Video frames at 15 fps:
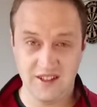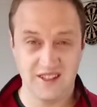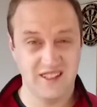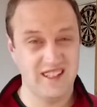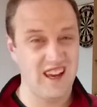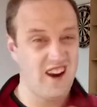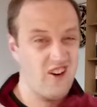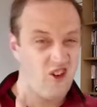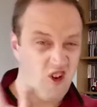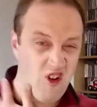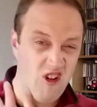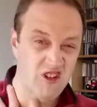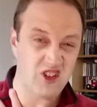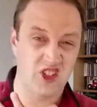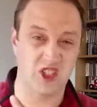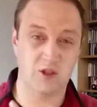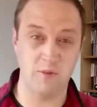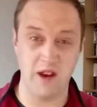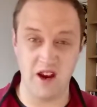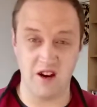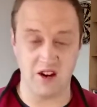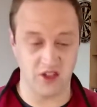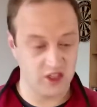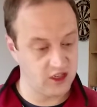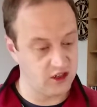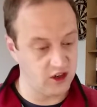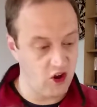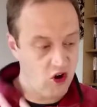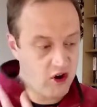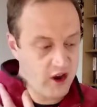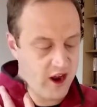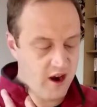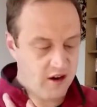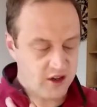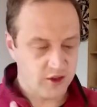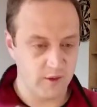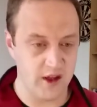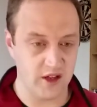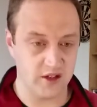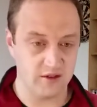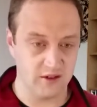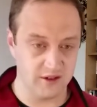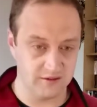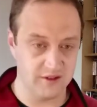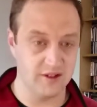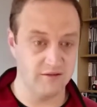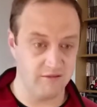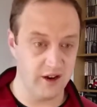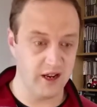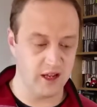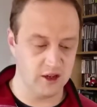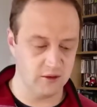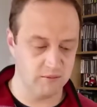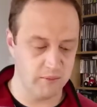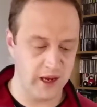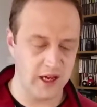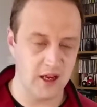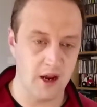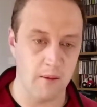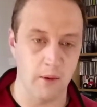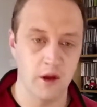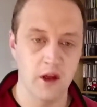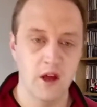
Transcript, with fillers: Just get it all smeared. And she had long hair as well, so she really could pick it up.